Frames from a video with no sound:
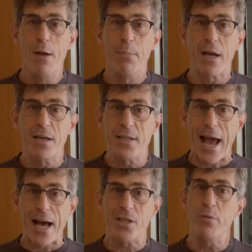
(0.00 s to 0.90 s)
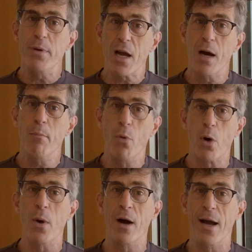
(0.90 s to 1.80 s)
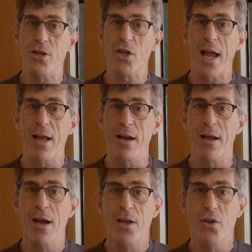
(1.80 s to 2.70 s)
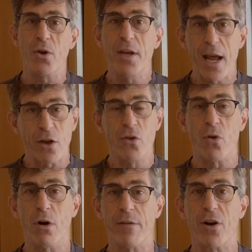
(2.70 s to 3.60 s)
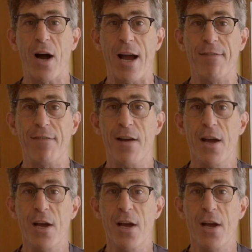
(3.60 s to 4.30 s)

Because as you become more well-educated, you can take control of your life.